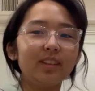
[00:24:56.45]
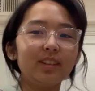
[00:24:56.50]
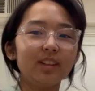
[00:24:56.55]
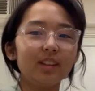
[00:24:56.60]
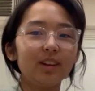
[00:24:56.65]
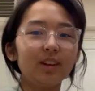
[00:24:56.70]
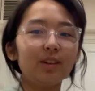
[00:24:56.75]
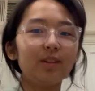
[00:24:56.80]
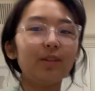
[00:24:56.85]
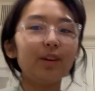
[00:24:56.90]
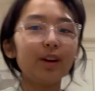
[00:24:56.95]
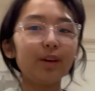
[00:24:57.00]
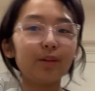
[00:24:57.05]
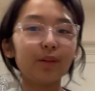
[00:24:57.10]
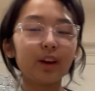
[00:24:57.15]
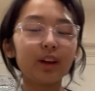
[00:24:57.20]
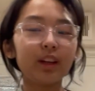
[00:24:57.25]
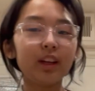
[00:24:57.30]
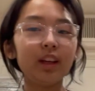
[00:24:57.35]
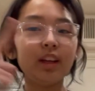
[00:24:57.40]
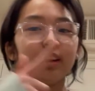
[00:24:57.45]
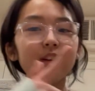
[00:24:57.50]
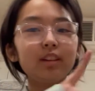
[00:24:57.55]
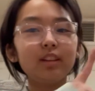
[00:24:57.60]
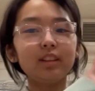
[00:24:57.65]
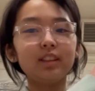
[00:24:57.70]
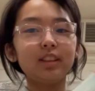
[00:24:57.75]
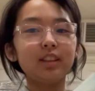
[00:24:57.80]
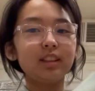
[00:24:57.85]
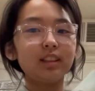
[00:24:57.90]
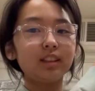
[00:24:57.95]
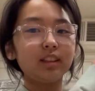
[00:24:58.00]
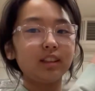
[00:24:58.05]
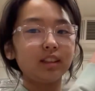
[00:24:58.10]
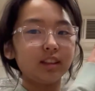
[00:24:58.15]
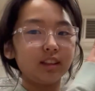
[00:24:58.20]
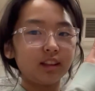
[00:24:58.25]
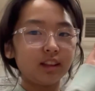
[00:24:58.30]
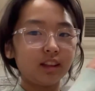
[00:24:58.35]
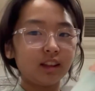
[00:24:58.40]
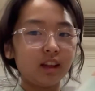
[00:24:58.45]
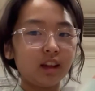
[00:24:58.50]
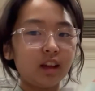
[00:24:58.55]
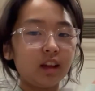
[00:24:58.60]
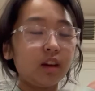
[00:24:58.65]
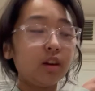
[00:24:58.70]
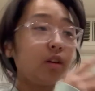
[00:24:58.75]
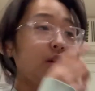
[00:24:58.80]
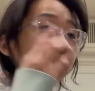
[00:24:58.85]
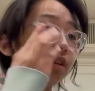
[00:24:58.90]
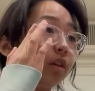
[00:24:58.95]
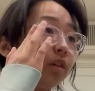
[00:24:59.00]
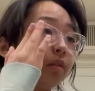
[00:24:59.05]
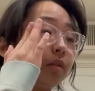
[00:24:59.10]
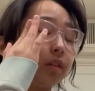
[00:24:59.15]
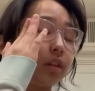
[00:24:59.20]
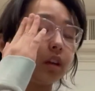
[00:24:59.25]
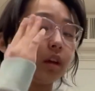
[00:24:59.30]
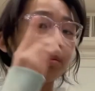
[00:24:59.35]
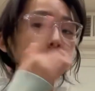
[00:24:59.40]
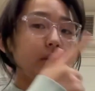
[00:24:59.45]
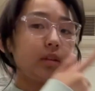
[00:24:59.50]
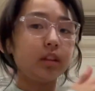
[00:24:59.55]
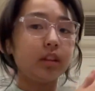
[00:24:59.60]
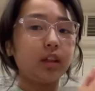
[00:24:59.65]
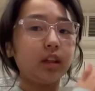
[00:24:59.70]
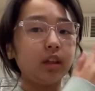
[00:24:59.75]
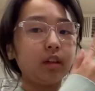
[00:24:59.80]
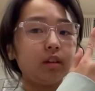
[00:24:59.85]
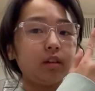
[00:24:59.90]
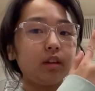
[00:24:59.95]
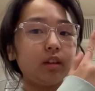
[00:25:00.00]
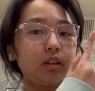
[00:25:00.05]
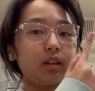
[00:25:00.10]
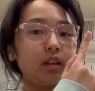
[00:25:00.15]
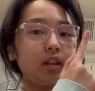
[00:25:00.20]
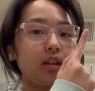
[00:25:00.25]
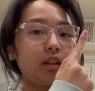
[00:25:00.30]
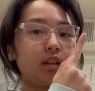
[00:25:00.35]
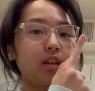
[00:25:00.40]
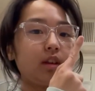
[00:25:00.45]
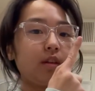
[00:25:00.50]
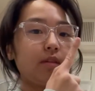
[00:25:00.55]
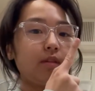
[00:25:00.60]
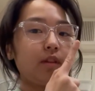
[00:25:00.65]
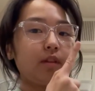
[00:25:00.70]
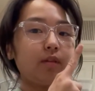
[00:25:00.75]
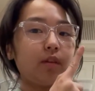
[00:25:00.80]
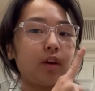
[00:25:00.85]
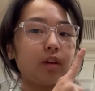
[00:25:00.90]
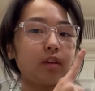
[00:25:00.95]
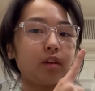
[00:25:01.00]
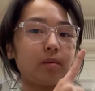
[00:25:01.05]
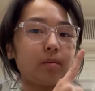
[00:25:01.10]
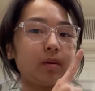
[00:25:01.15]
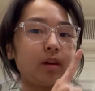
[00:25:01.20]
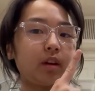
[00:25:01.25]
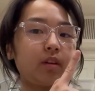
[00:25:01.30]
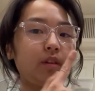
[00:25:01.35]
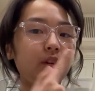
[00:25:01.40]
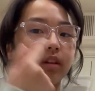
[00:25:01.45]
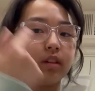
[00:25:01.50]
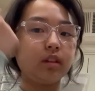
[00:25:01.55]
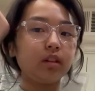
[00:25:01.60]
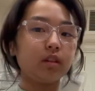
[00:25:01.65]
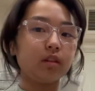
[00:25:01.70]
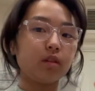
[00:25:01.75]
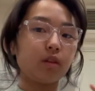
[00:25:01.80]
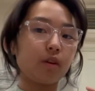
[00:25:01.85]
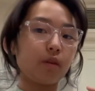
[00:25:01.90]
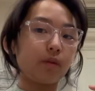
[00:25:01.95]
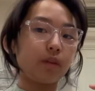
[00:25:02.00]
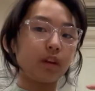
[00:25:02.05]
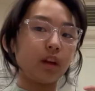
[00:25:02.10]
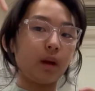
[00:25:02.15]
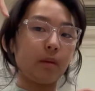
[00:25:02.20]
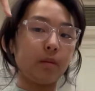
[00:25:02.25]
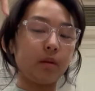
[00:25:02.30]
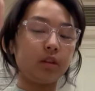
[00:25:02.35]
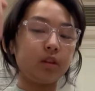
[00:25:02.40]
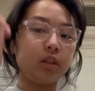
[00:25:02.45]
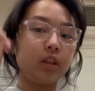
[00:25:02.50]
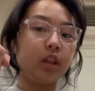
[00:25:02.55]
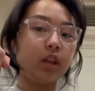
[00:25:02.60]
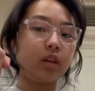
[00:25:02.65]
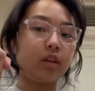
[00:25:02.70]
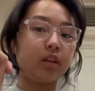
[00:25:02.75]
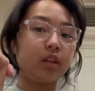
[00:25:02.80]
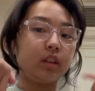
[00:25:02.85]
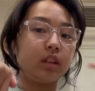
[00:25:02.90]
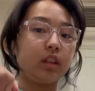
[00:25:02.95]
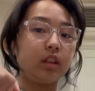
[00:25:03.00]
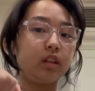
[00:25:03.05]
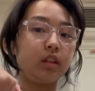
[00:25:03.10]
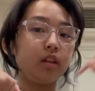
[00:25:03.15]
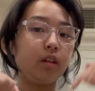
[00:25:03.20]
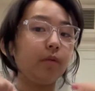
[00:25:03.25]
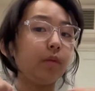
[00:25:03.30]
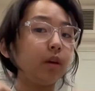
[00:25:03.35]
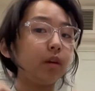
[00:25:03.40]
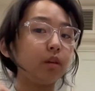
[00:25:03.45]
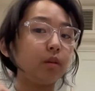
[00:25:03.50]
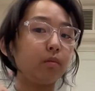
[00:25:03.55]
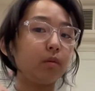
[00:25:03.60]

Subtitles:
So when one increases, or when temperature increases, the volume increases, or when temperature decreases, the volume